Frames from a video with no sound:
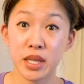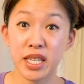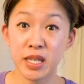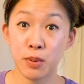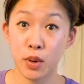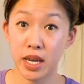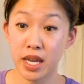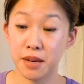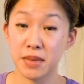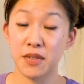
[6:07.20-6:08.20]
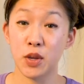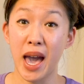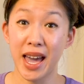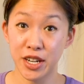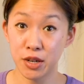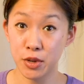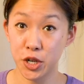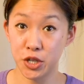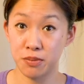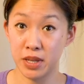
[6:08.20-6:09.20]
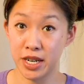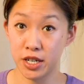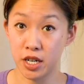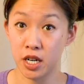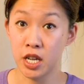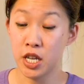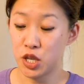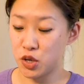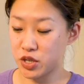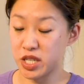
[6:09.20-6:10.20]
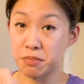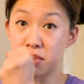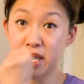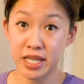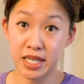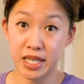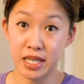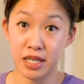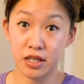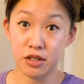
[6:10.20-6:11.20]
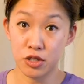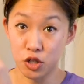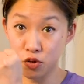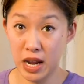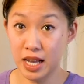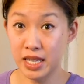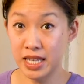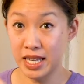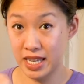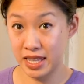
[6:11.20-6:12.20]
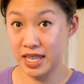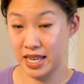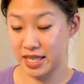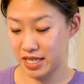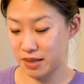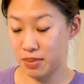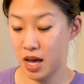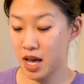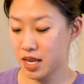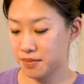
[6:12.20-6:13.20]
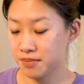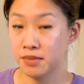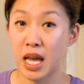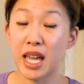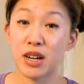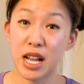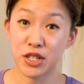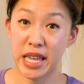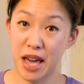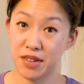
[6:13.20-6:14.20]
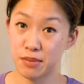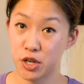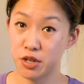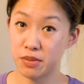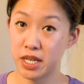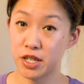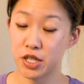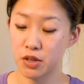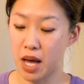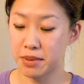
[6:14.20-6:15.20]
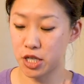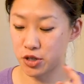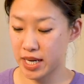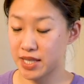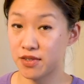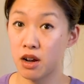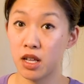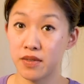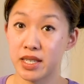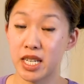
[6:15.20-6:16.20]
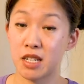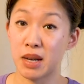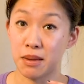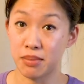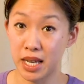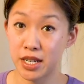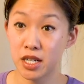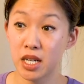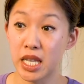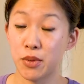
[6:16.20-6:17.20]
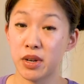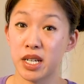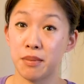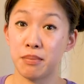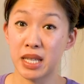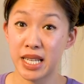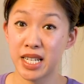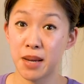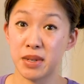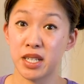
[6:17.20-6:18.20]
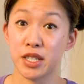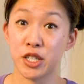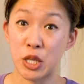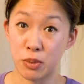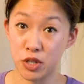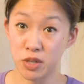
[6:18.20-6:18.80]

at this point, if you had an immersion blender, you could just blitz it directly in the Instant Pot. I don't actually have an immersion blender, so I'm gonna transfer all of this into my blender, and then we're gonna blend it up until it's super